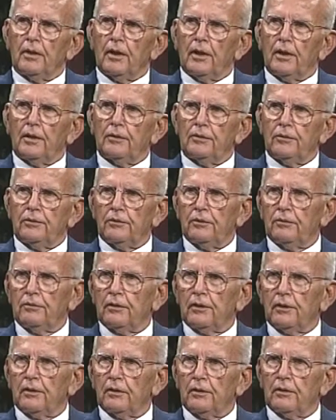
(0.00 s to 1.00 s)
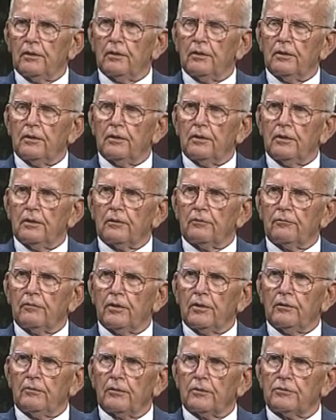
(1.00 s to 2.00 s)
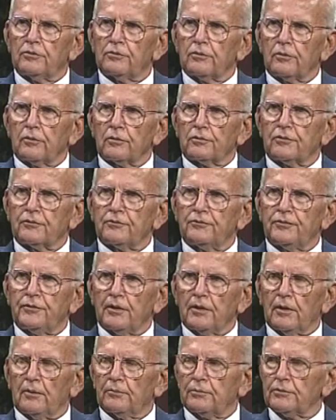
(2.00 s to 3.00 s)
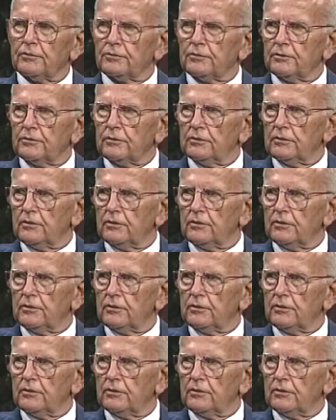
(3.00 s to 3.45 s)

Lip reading: and you did an interview with George Phillips,